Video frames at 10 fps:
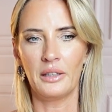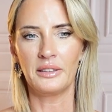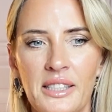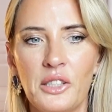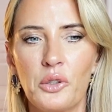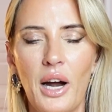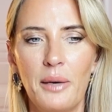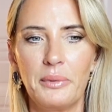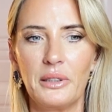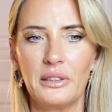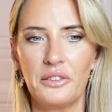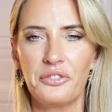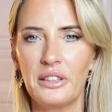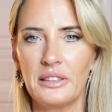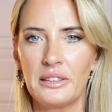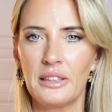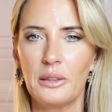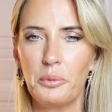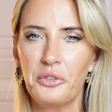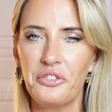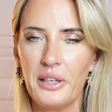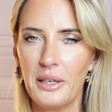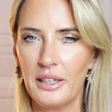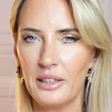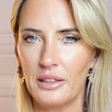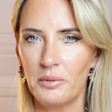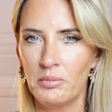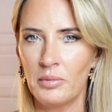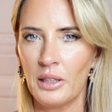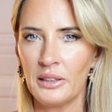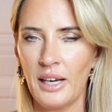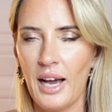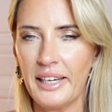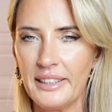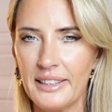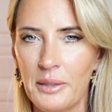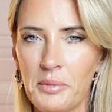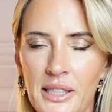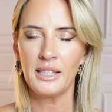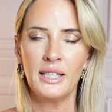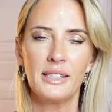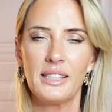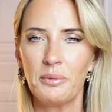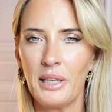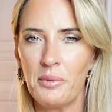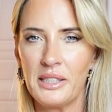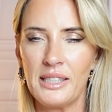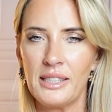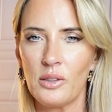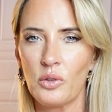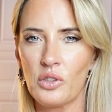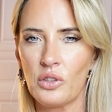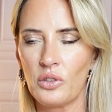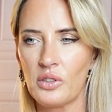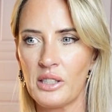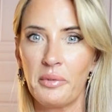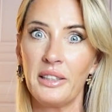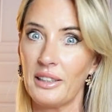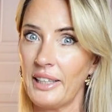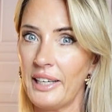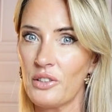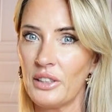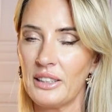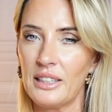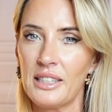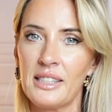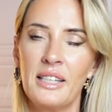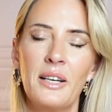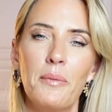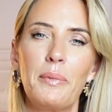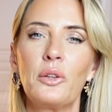describe the different buffet items. Sometimes this is also something the catering does, but